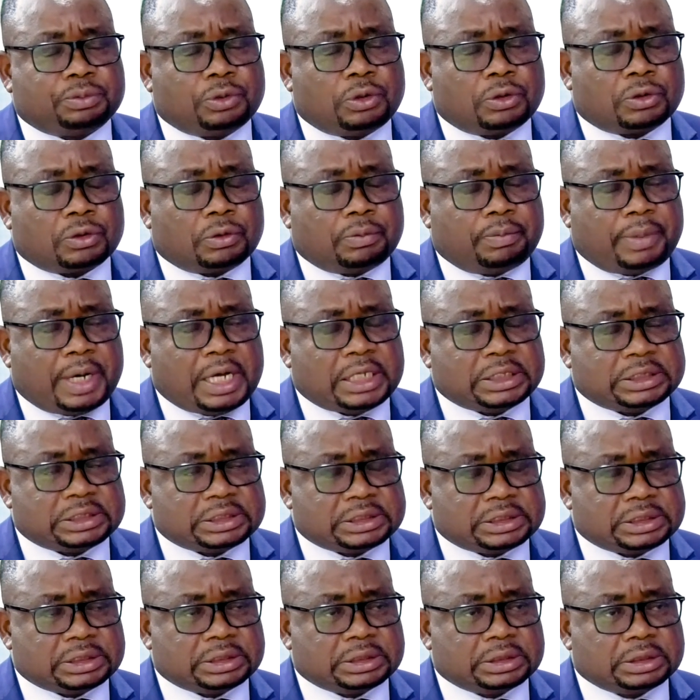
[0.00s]
more
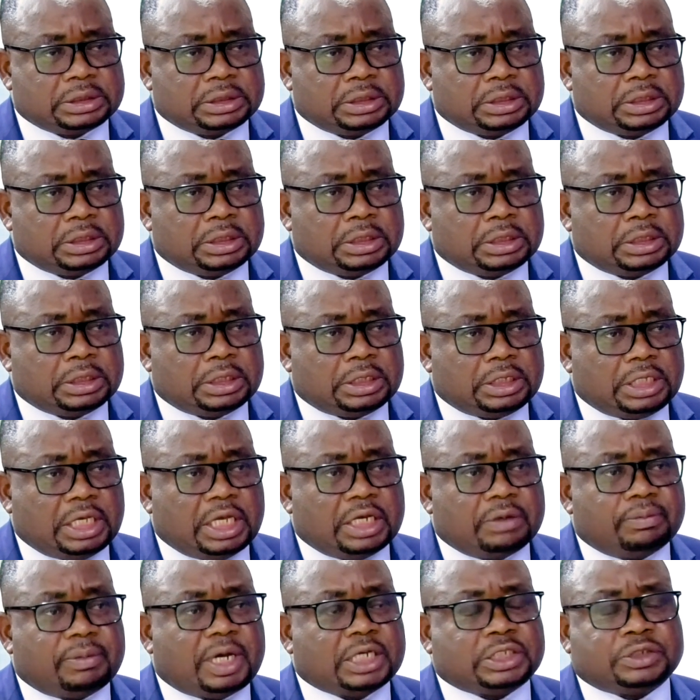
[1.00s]
robust
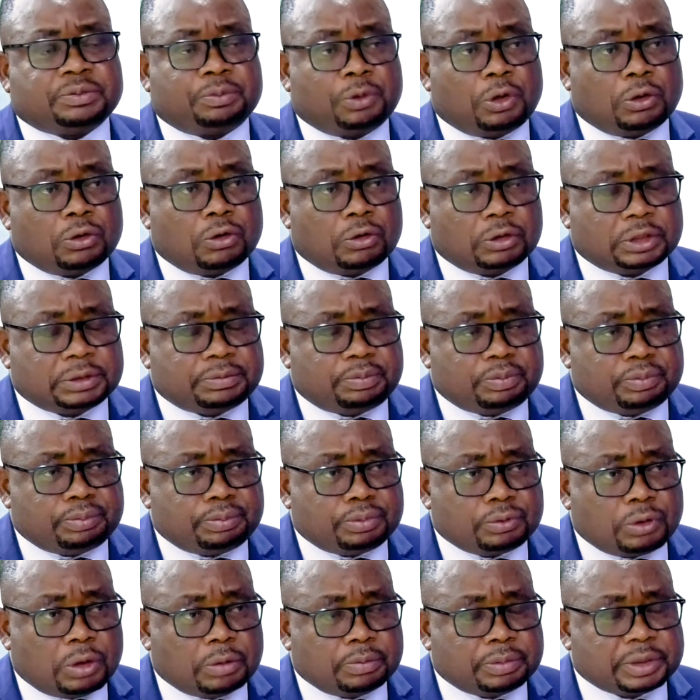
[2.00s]
and much more
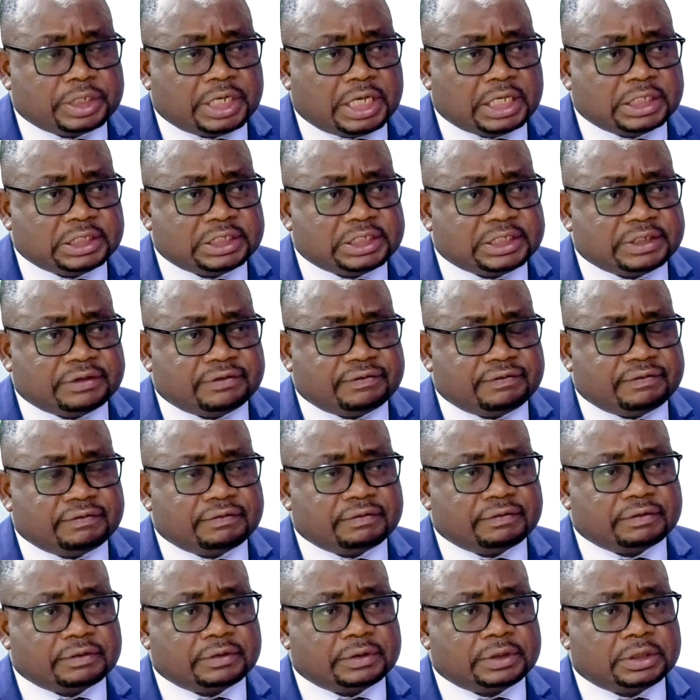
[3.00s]
comprehensive.
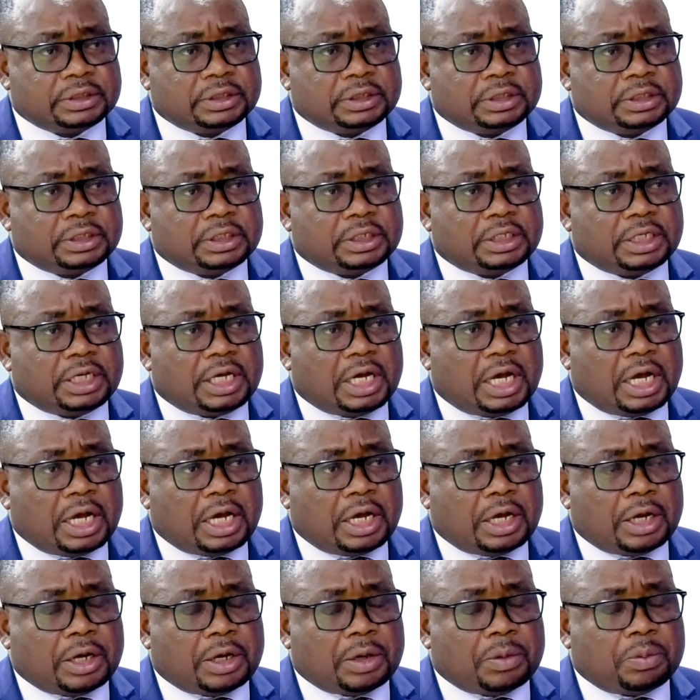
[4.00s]

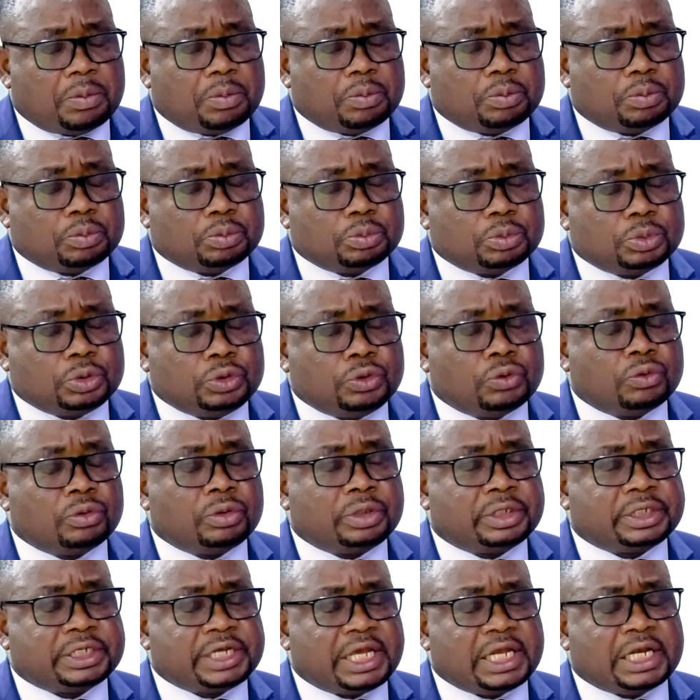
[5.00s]
You
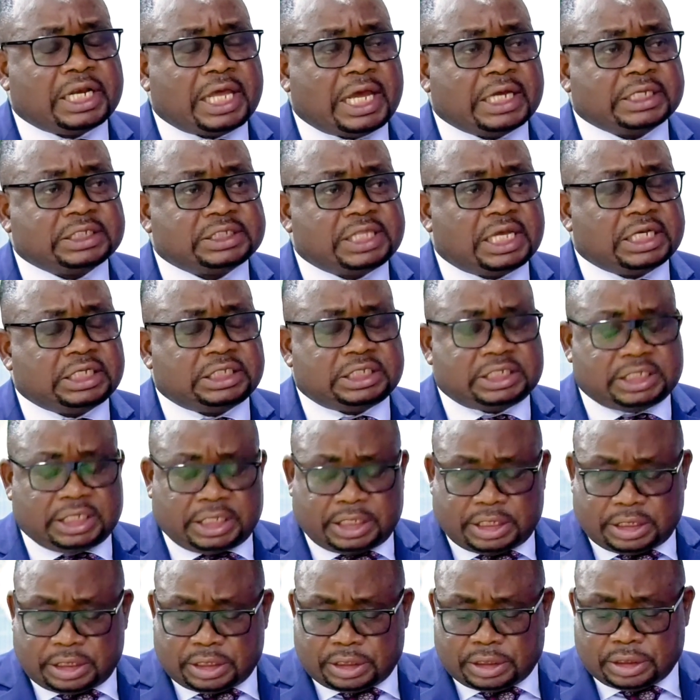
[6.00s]
will realize that
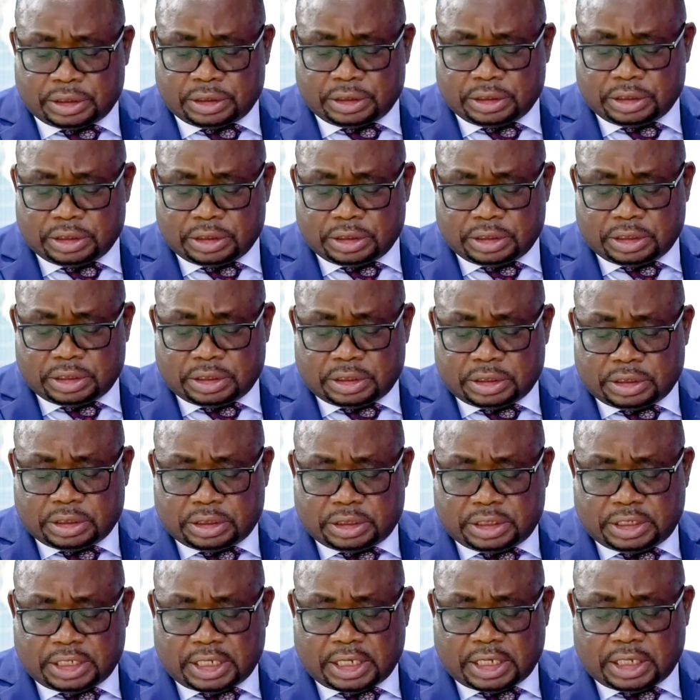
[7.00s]

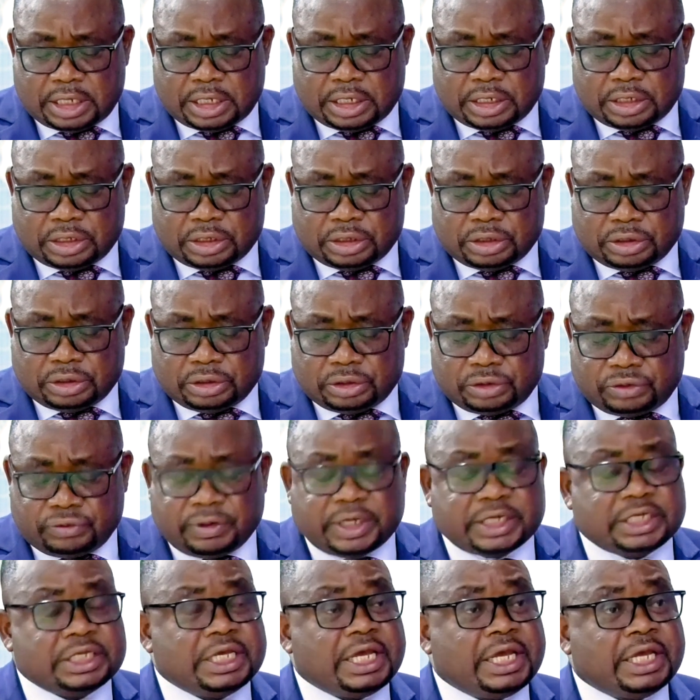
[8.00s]
the
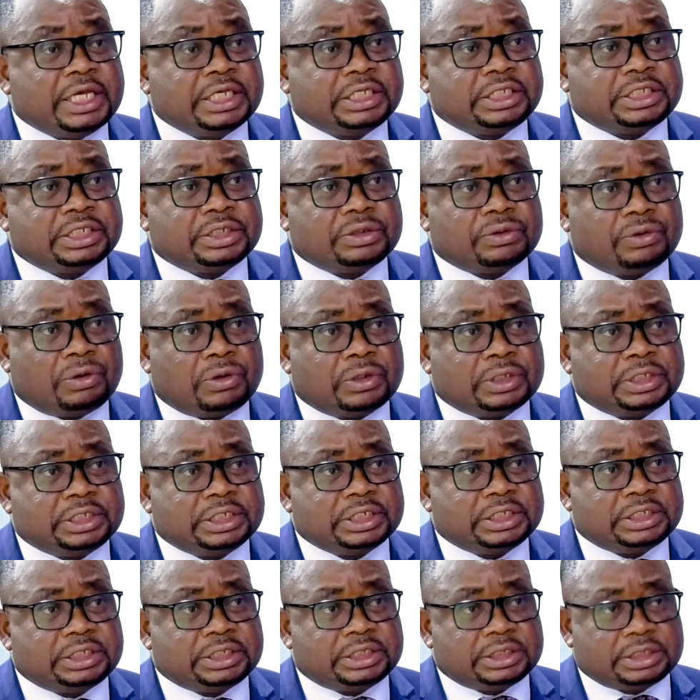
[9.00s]
2018
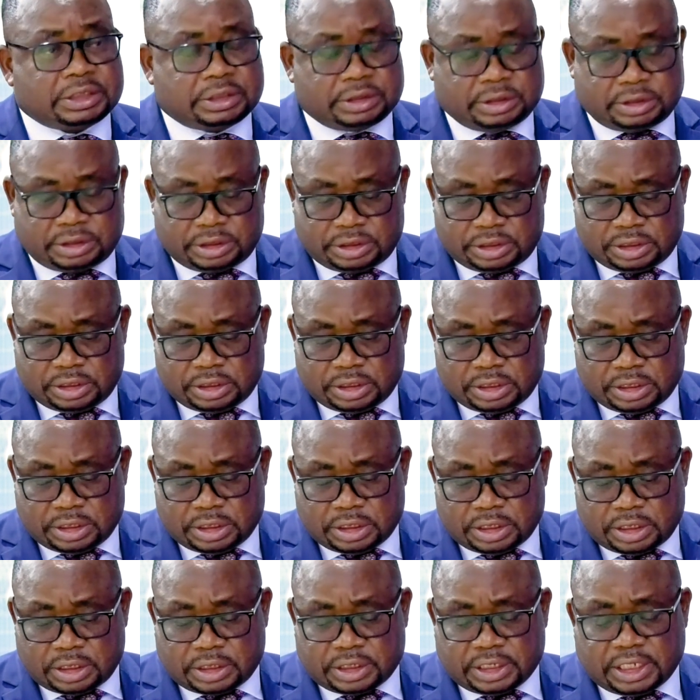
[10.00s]
audit
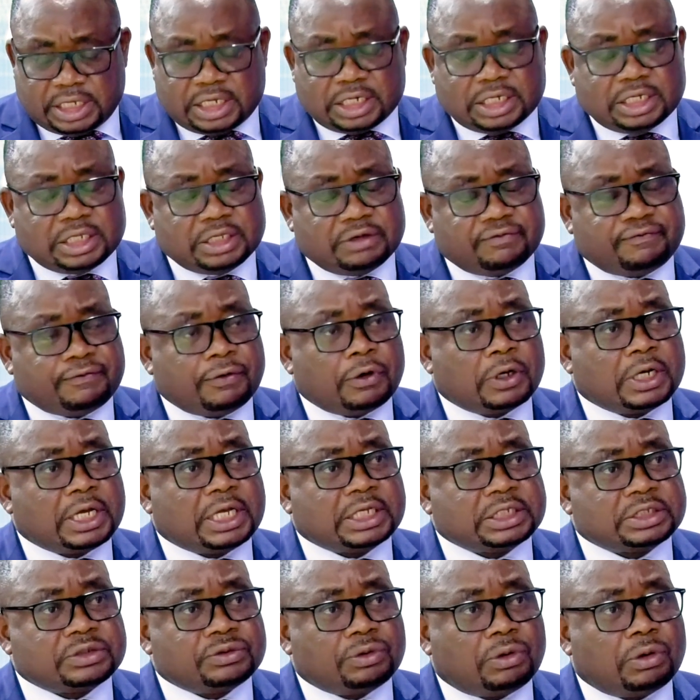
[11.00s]
really
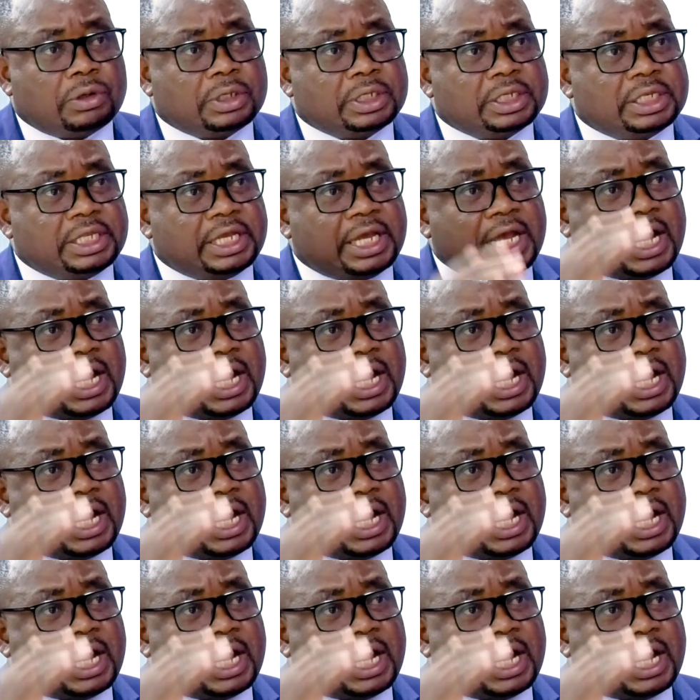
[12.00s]
focused on the